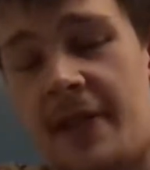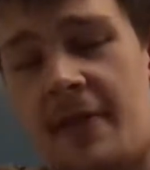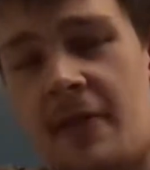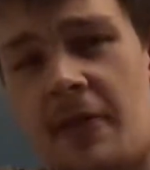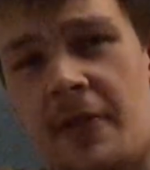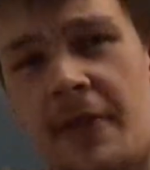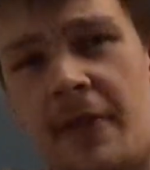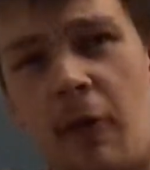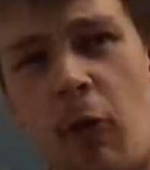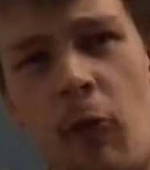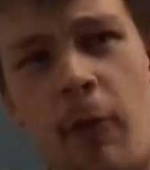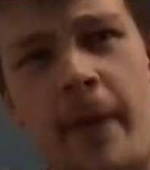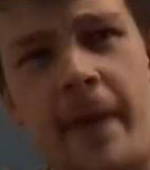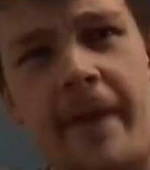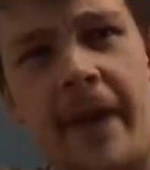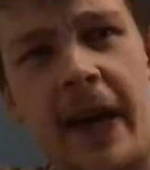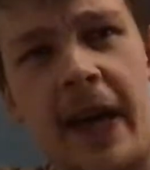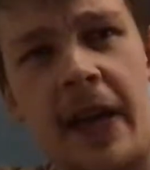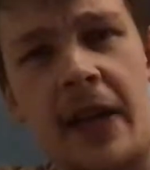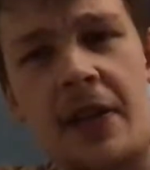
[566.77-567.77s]
Just because of
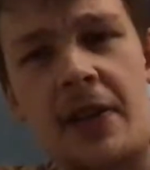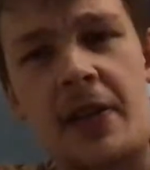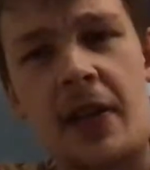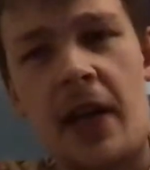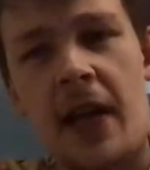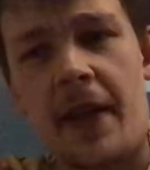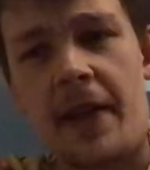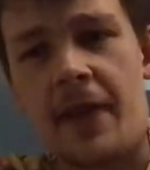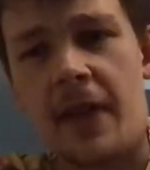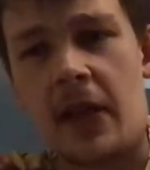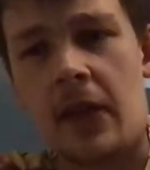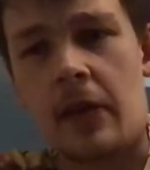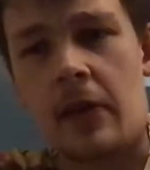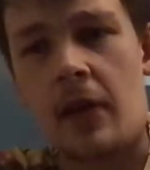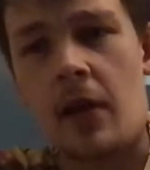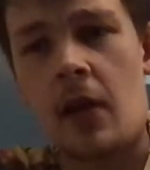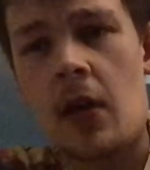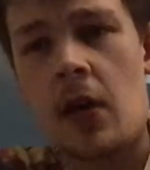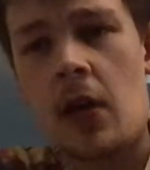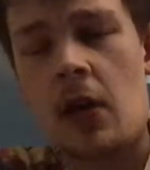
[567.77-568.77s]
home advantage, I
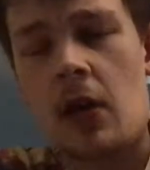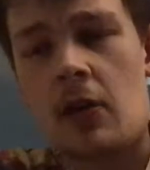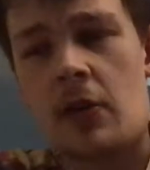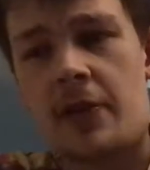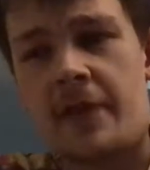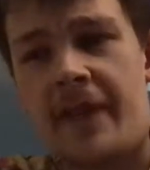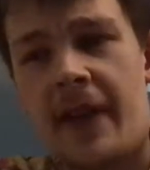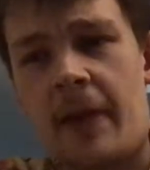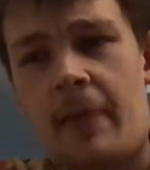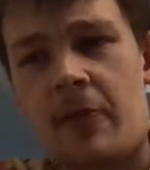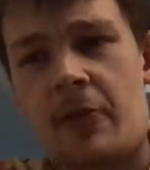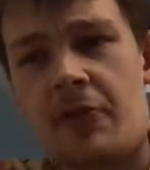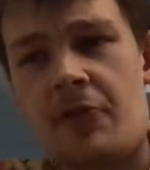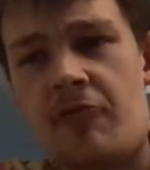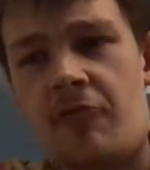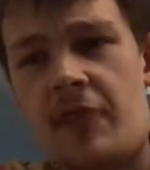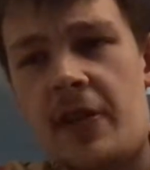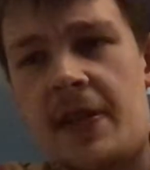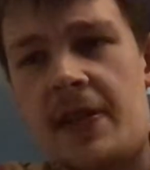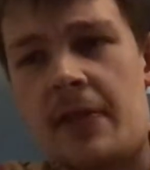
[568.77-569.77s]
think, because of
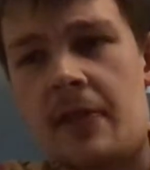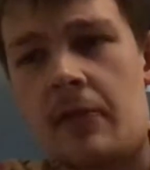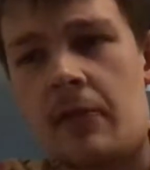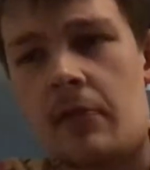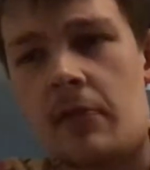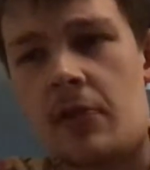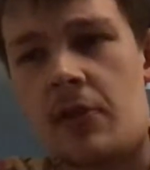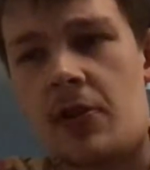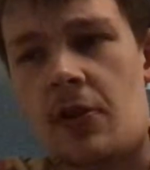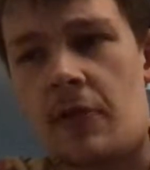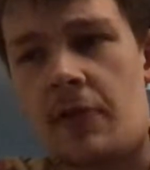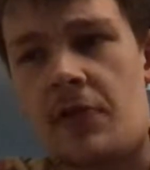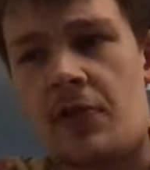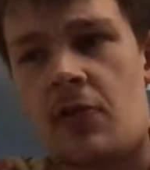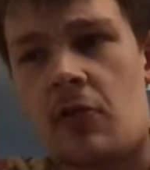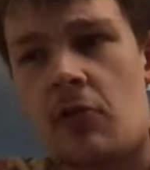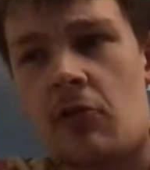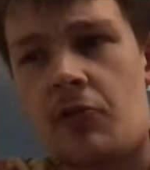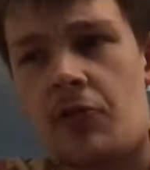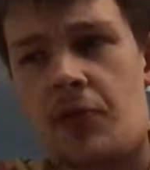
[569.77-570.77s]
Hamilton's recent sort
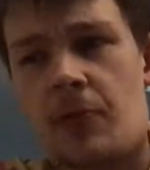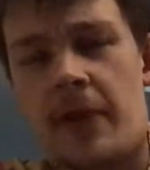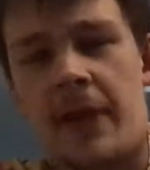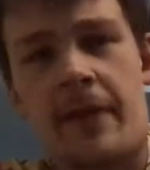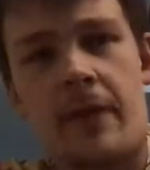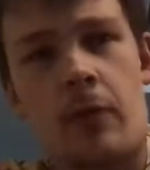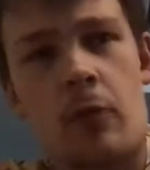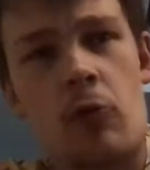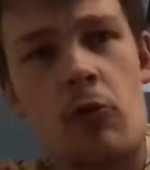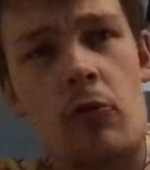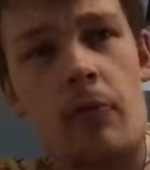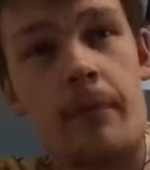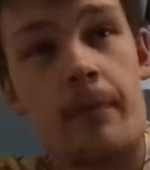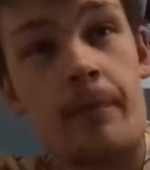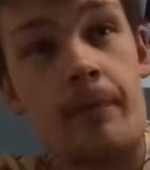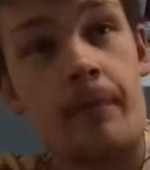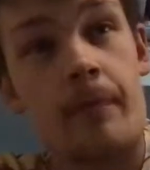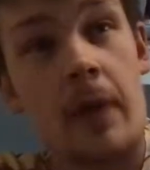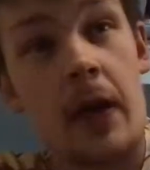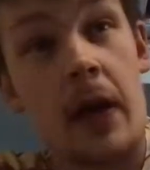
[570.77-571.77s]
of struggles away from
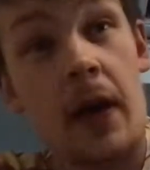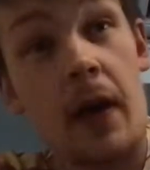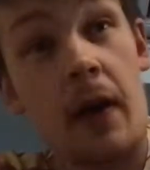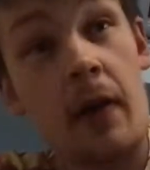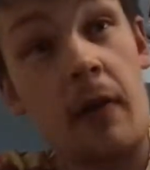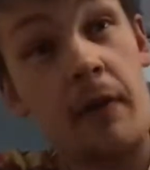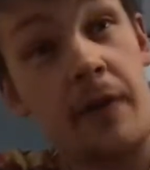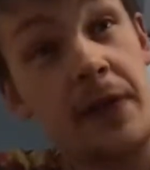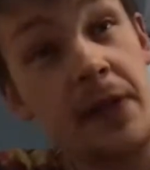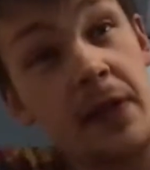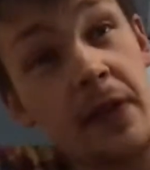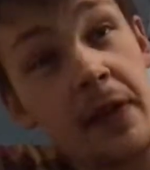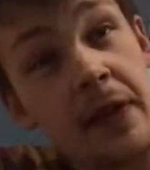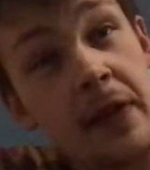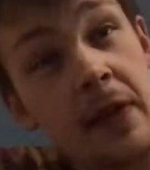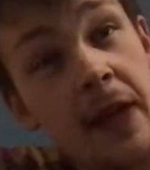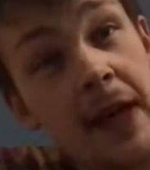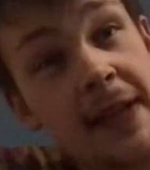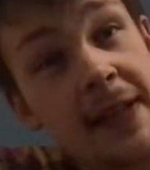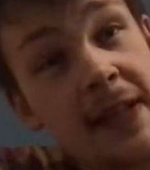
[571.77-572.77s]
home.
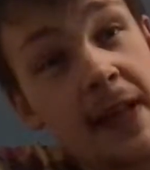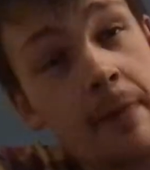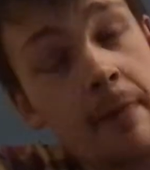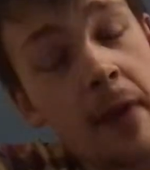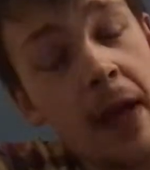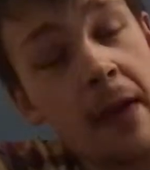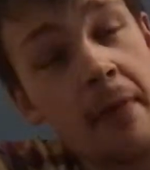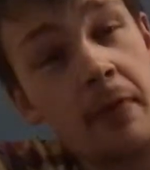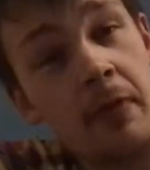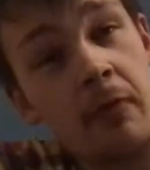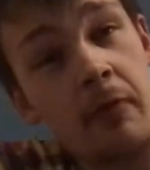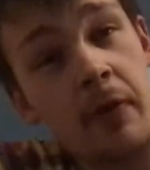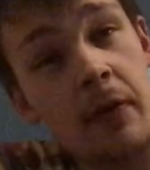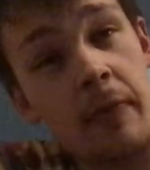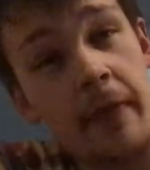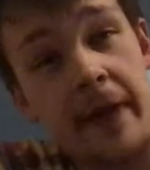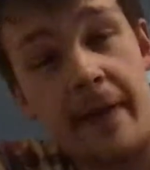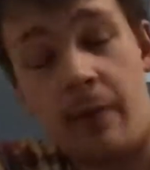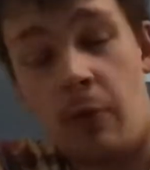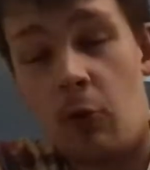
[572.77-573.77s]
Obviously, the last time Hamilton
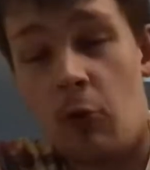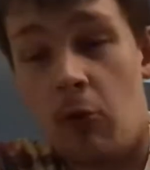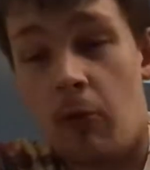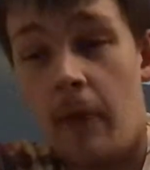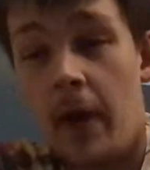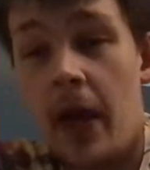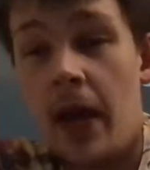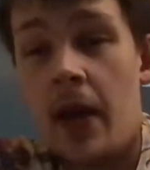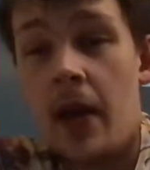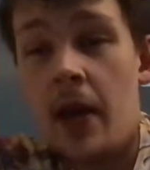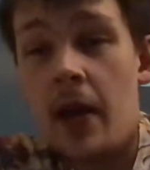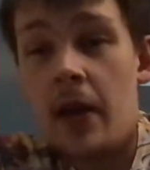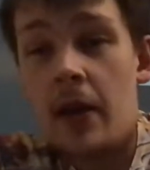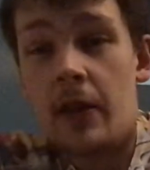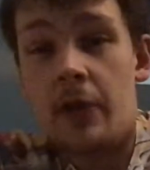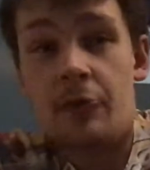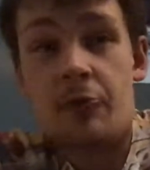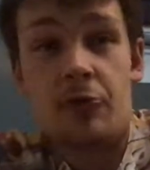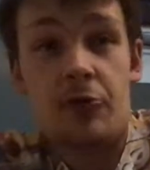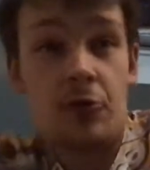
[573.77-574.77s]
were away from home,
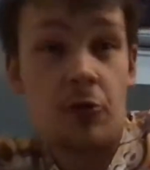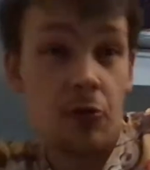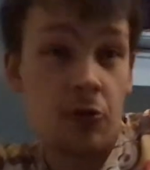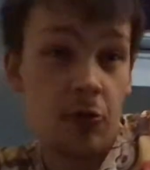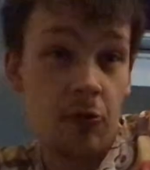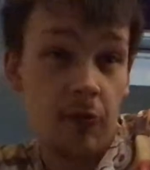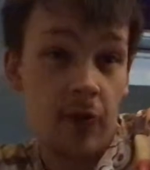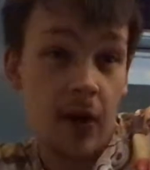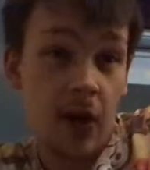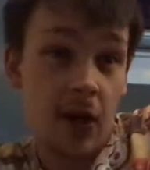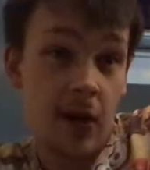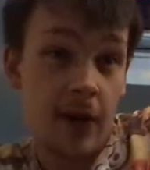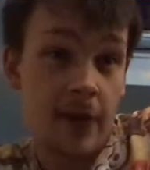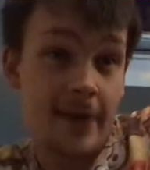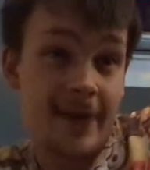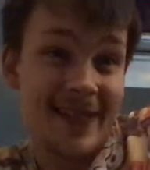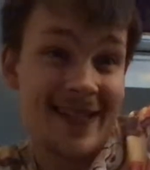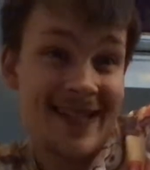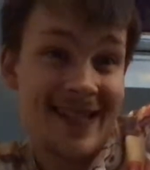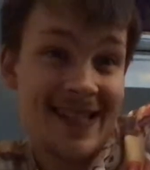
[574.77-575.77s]
they drew 2-2 at
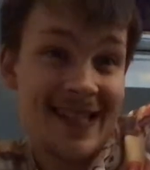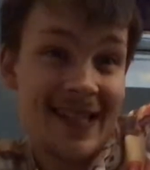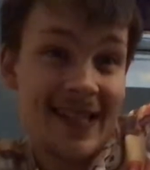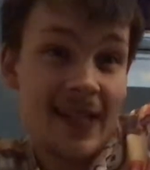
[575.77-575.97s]
Hearts.